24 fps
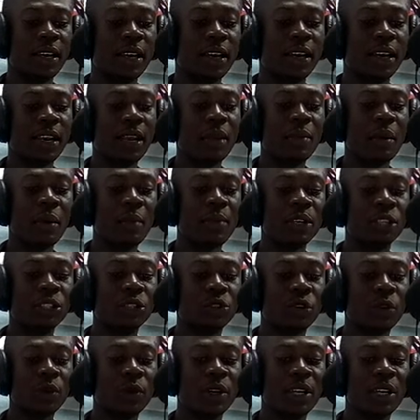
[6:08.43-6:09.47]
A Labor
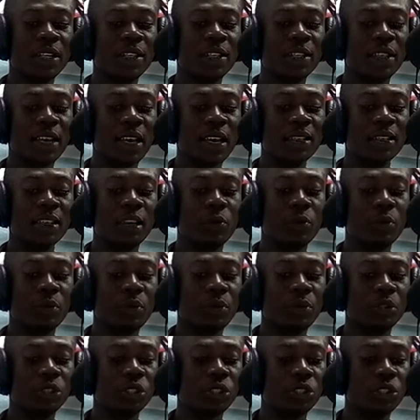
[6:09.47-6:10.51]
Ministry release says the
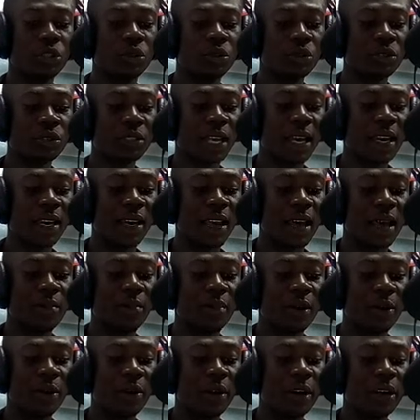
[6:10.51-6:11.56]
report shows that
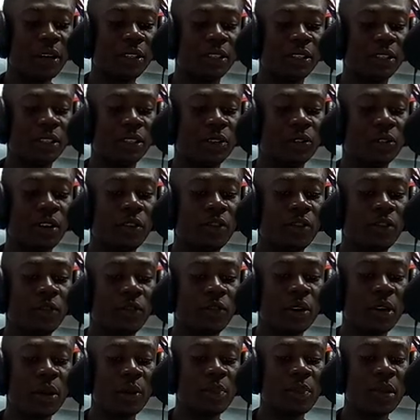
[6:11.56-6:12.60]
Liberia did not
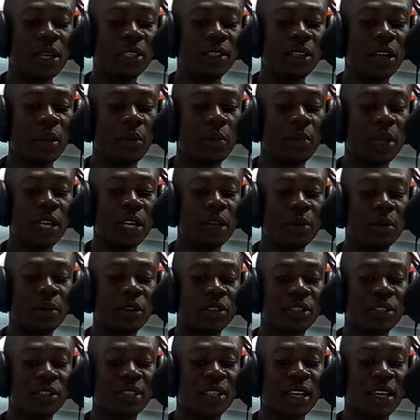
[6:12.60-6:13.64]
fully meet the
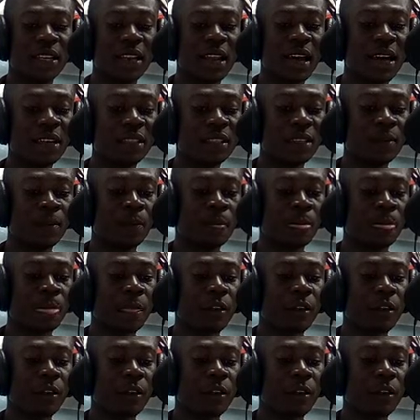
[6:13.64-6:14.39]
minimum standards